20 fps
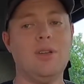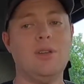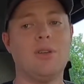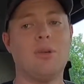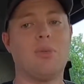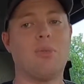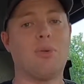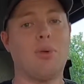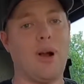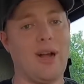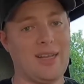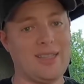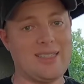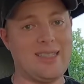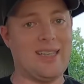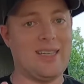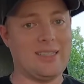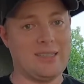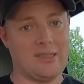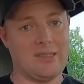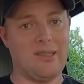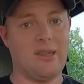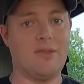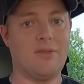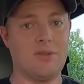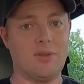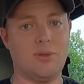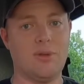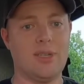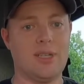The process
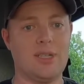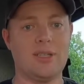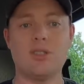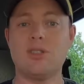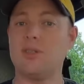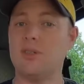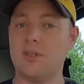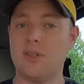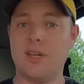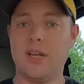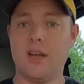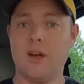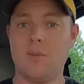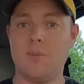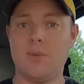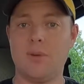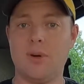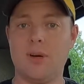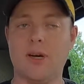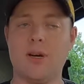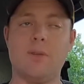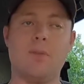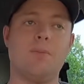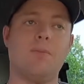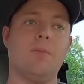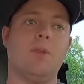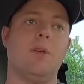of doing it is still going to help you out.